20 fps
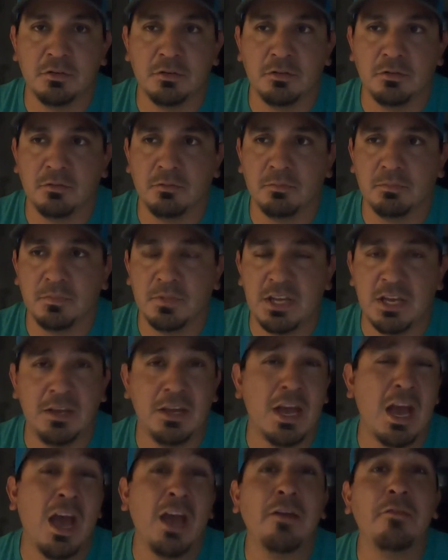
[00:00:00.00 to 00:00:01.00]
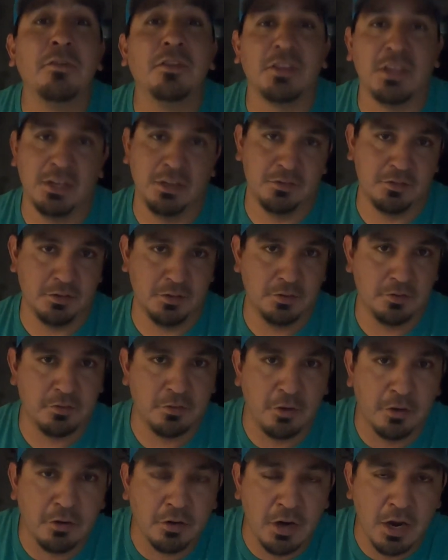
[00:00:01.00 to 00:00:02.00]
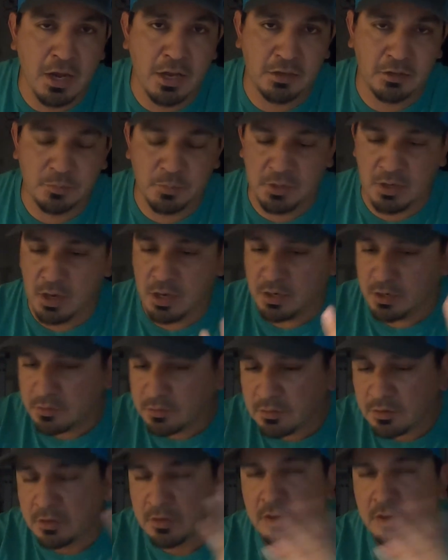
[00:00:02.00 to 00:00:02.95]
or I even think it's a good starter kayak, to be honest.